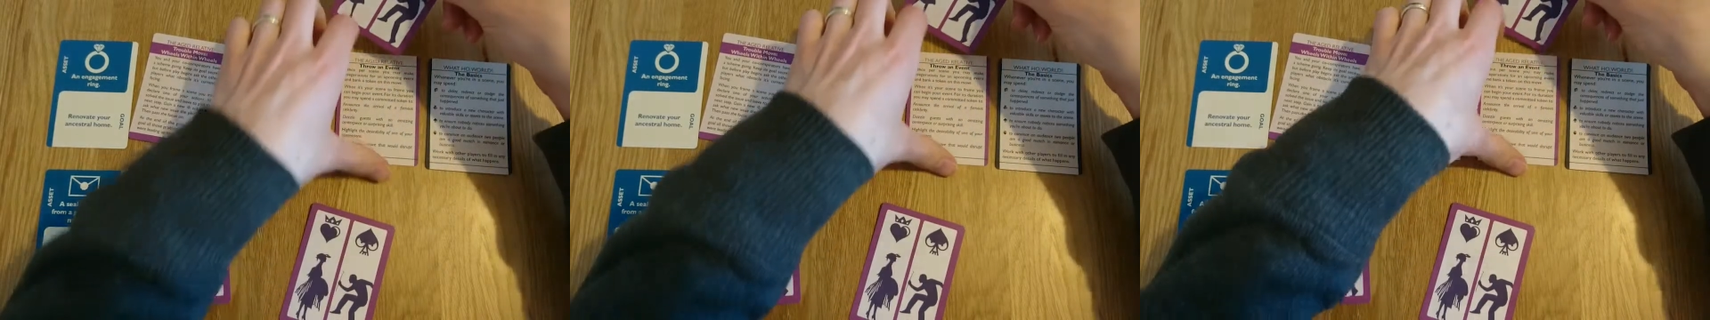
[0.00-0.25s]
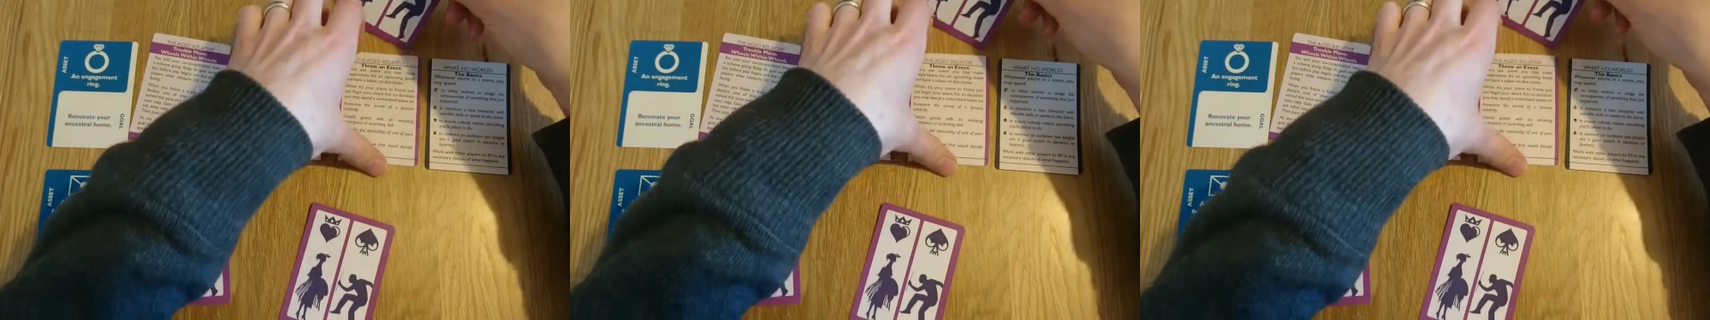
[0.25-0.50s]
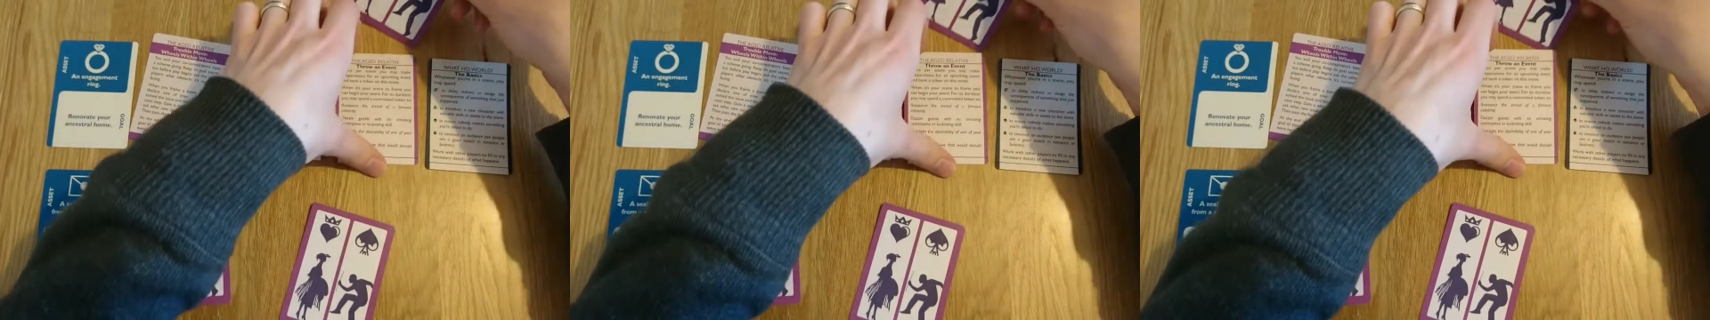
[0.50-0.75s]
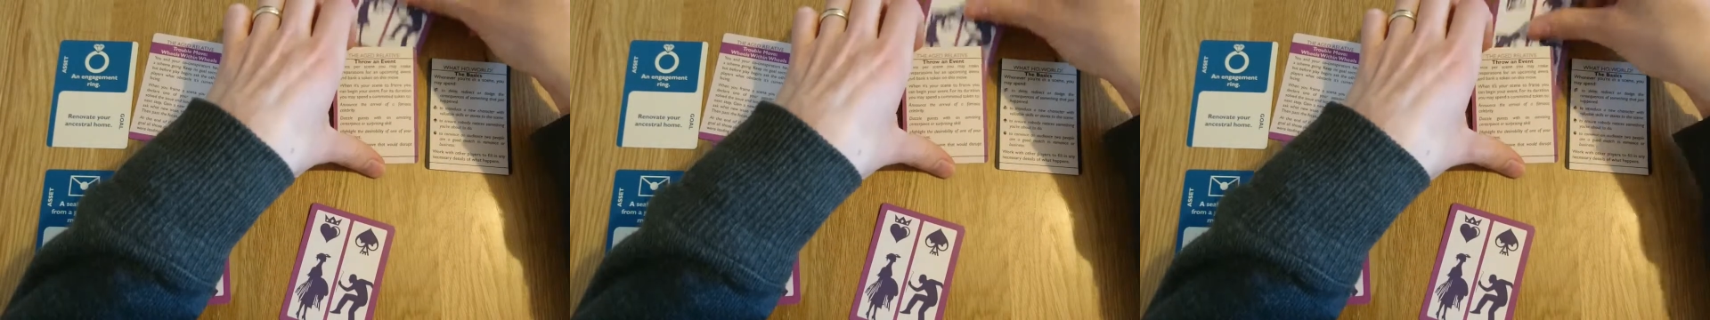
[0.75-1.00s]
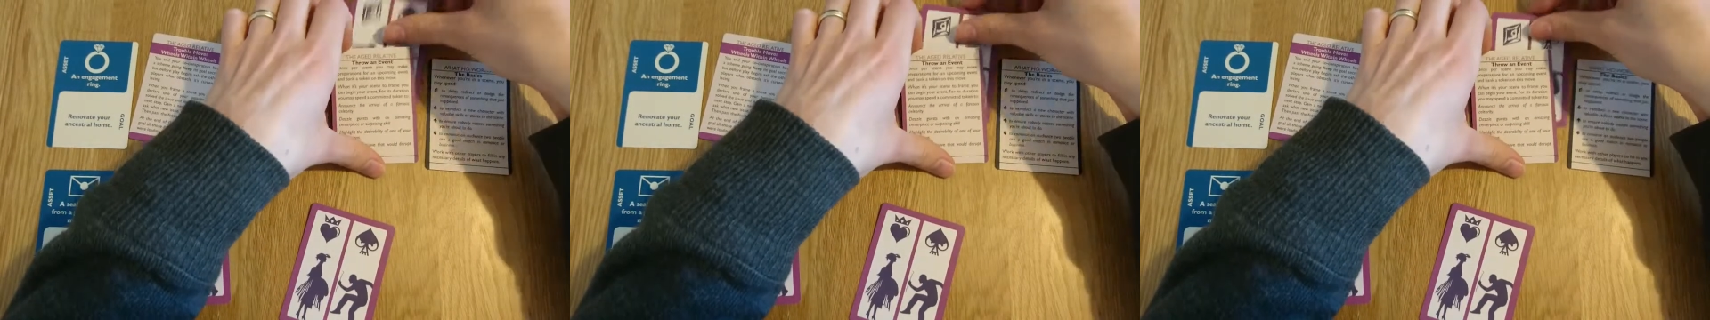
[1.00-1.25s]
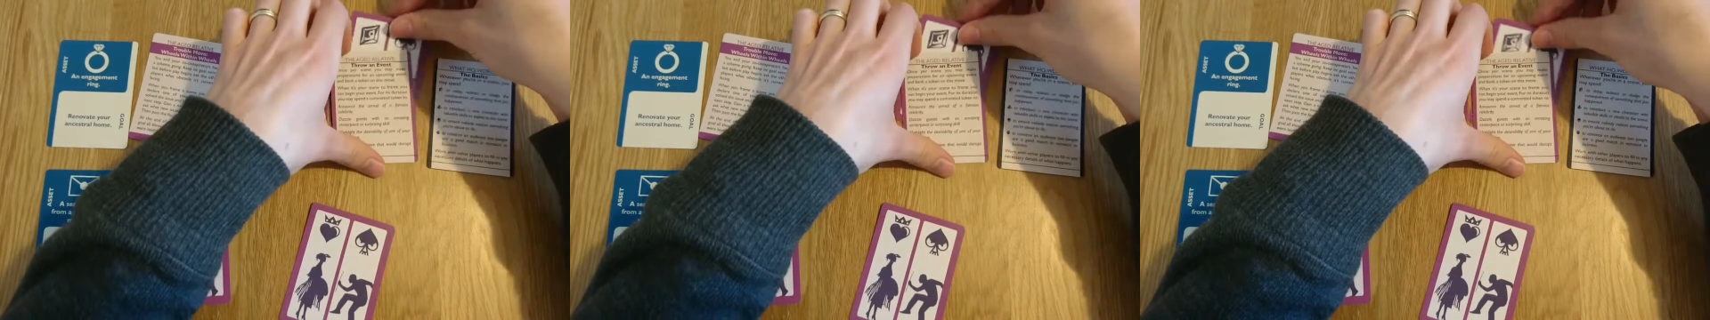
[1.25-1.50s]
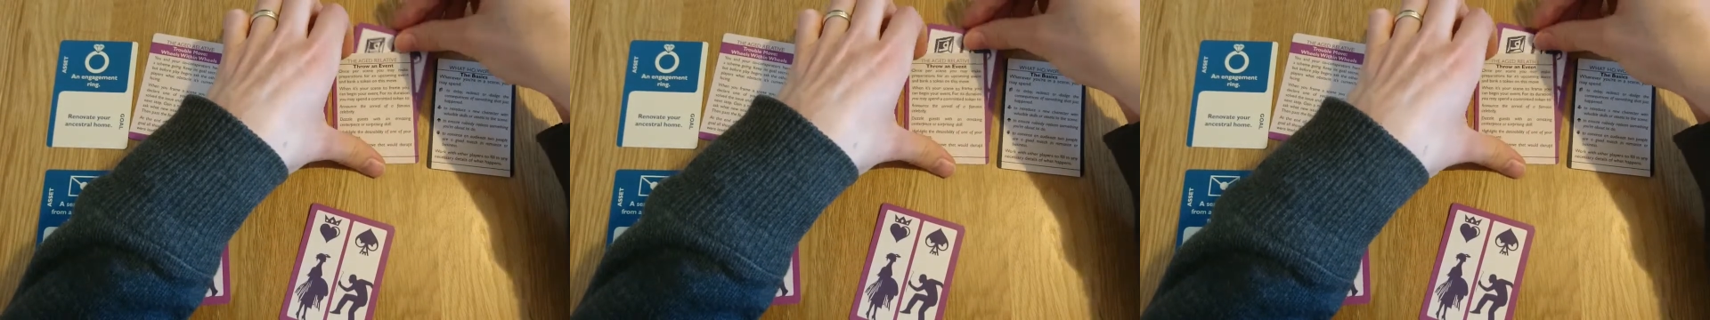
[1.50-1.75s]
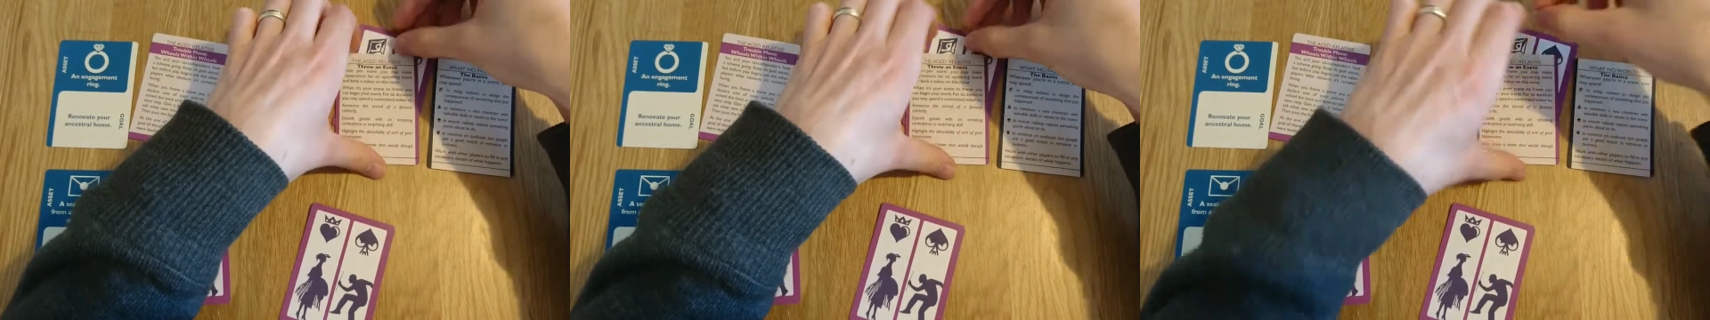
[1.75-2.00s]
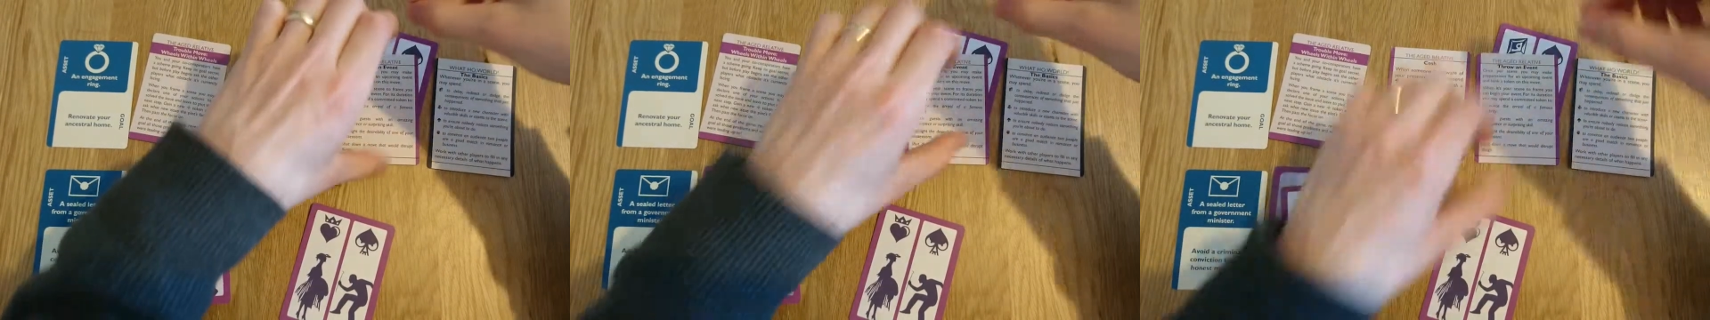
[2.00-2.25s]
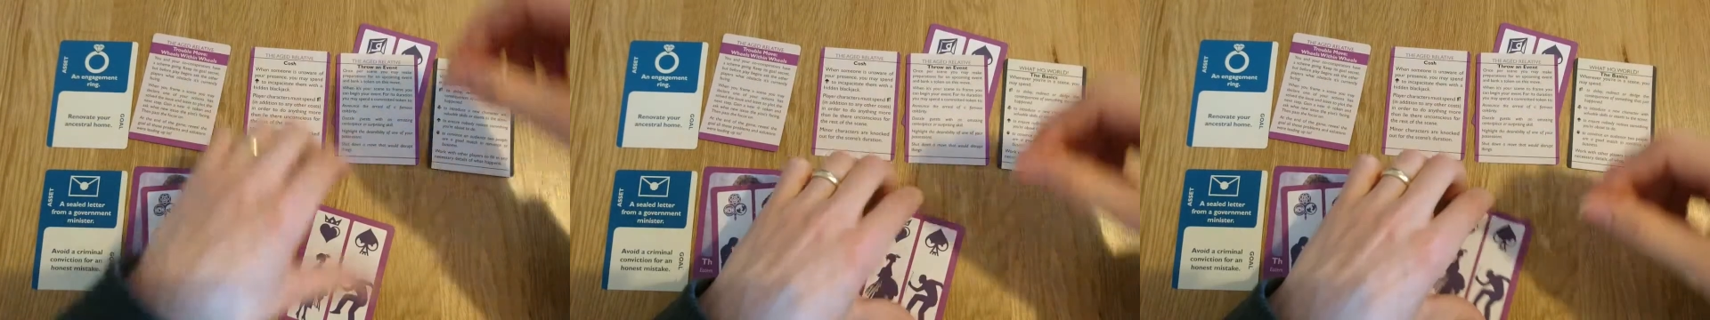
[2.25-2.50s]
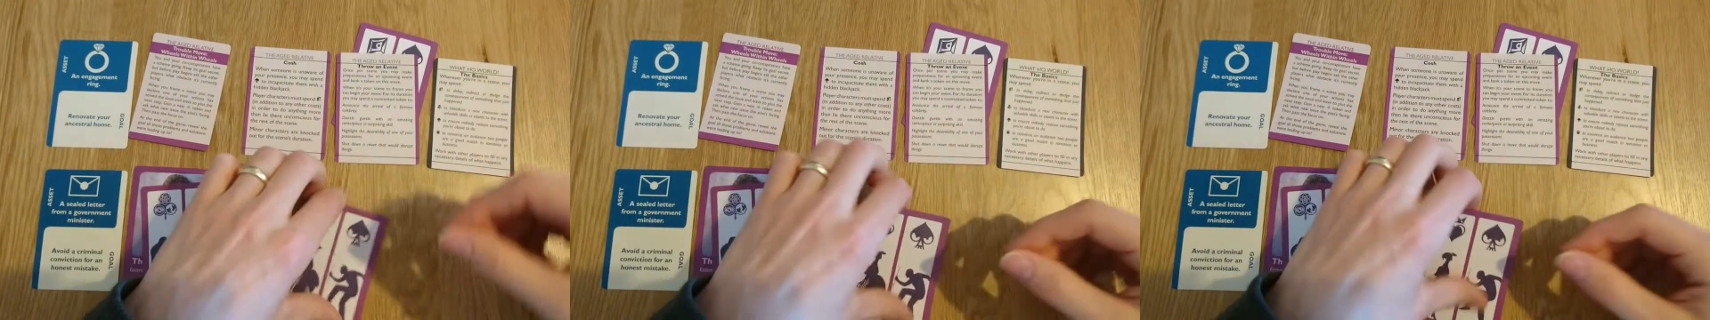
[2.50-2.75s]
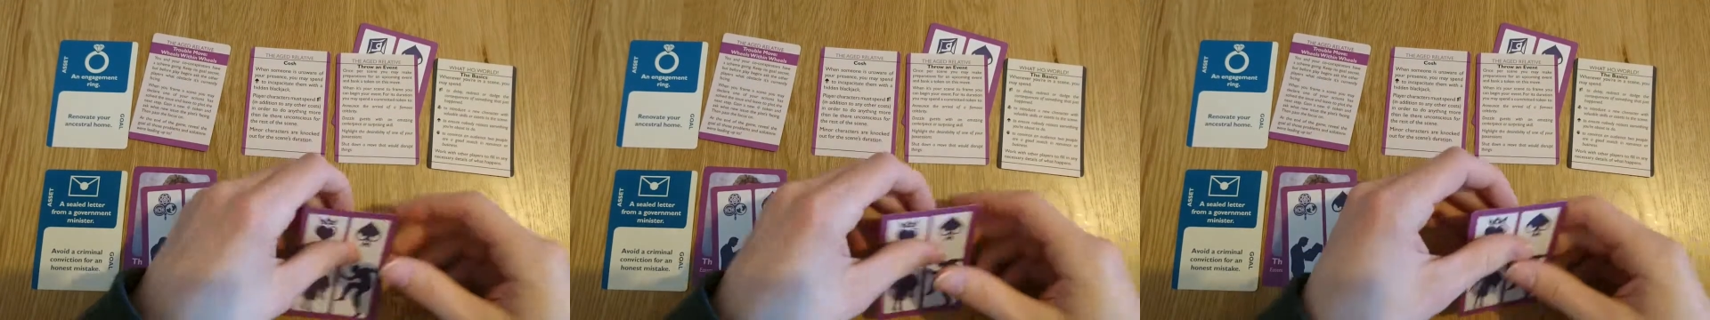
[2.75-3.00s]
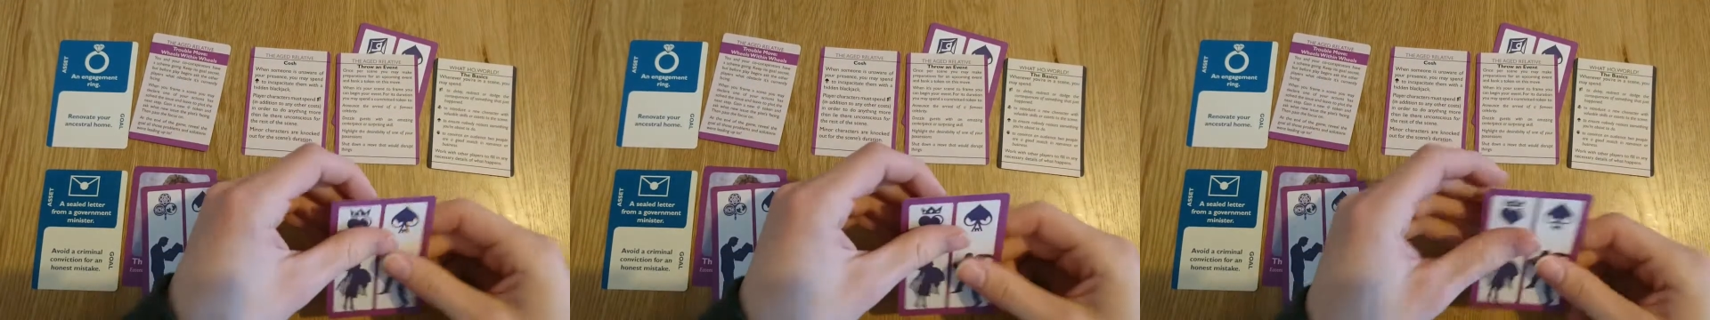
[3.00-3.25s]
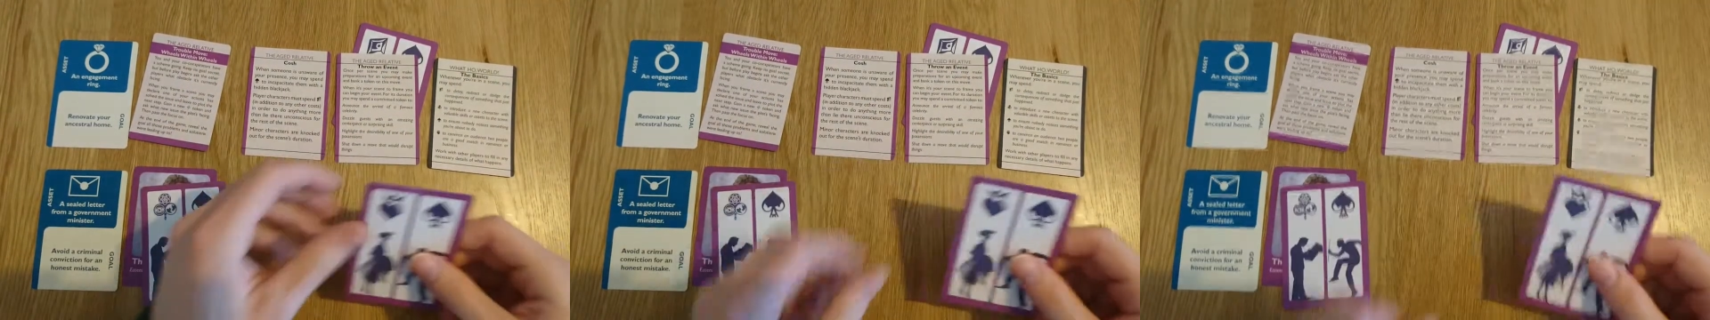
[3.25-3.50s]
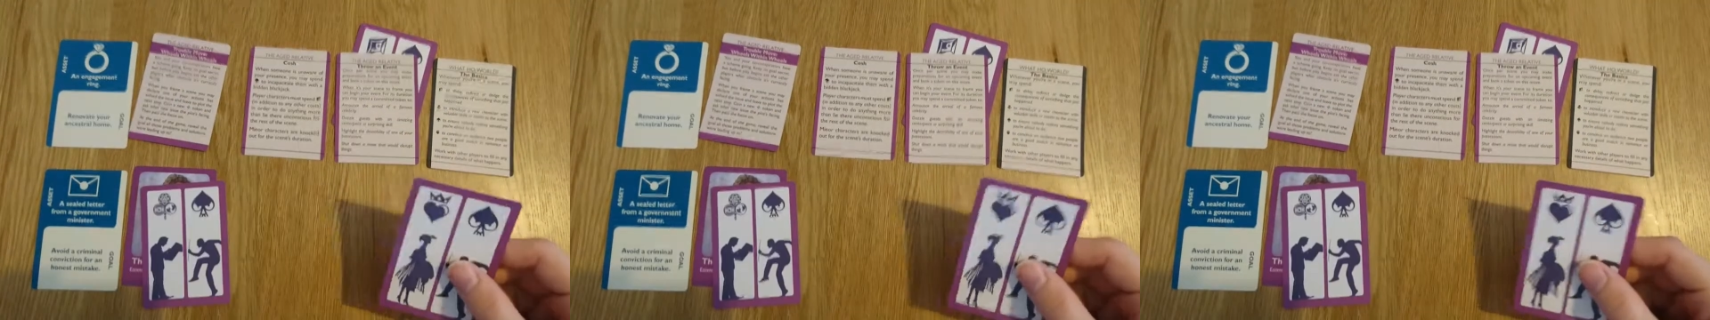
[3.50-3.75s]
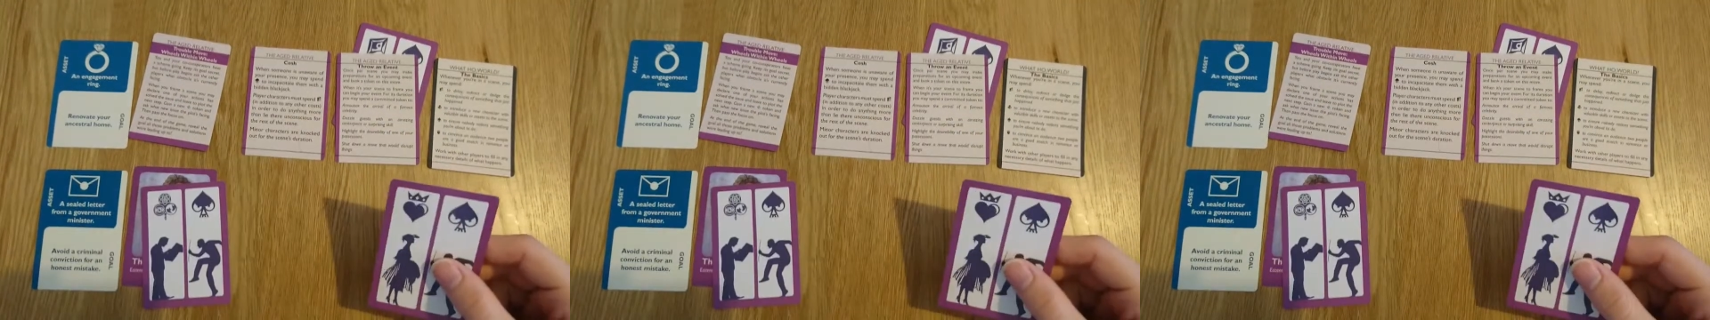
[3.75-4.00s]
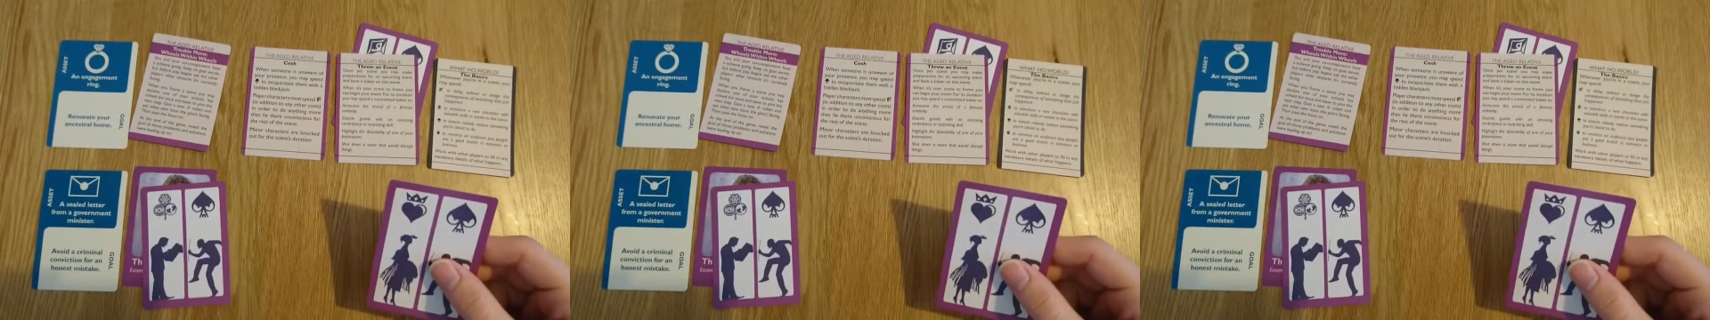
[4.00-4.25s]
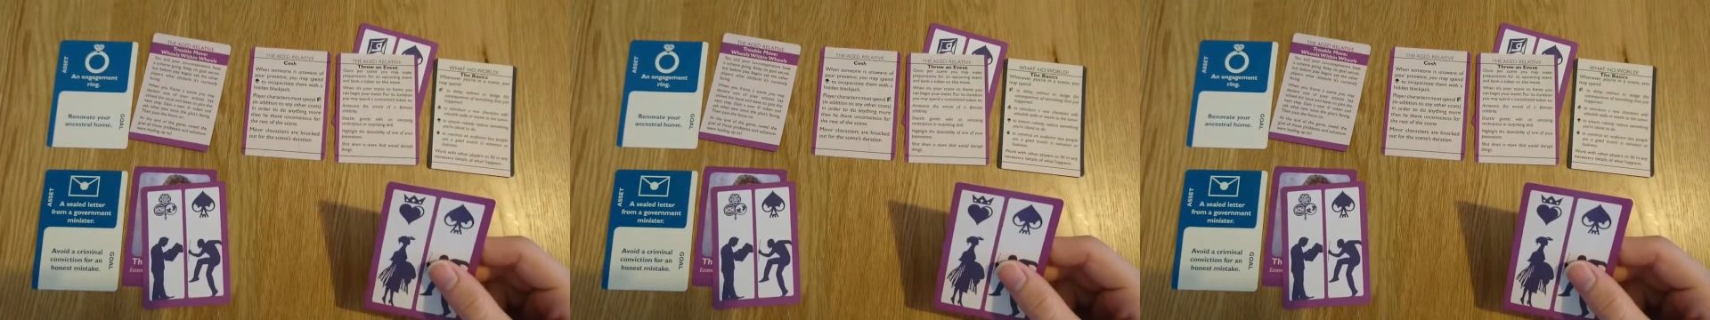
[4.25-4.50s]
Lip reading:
(no speaker visible)